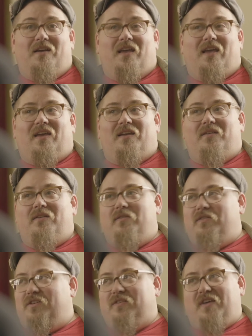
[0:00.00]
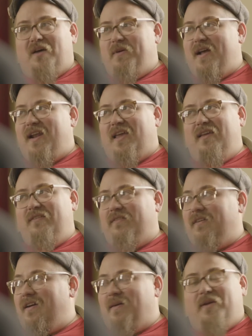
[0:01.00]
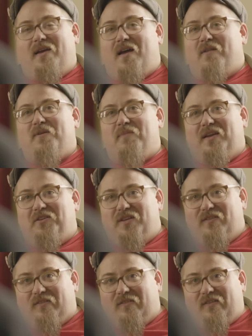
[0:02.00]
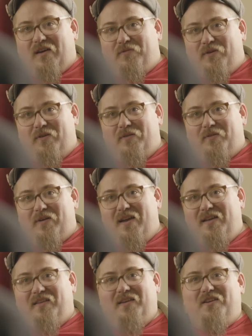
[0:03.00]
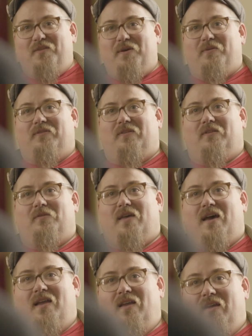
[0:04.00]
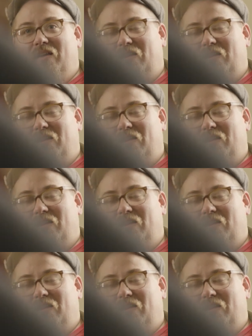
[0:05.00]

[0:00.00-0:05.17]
And just coming out of Easter, I mean, I don't want to make Jesus suffer, right? Like nobody wants to do that.